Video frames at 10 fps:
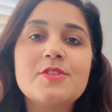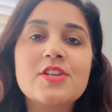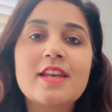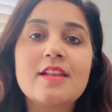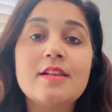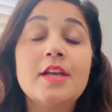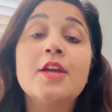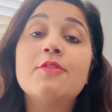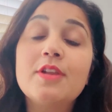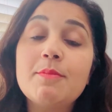channel.
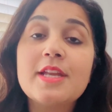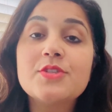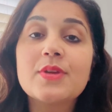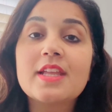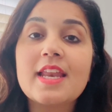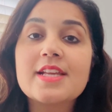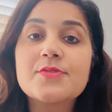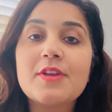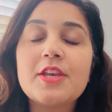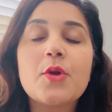We'll meet you in the
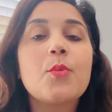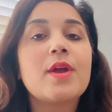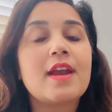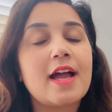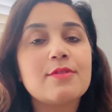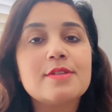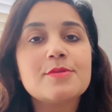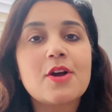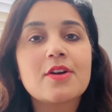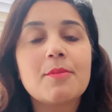next video where I will
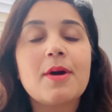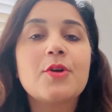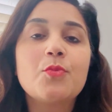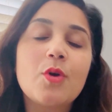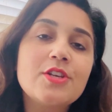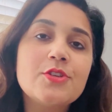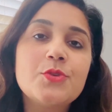talk about what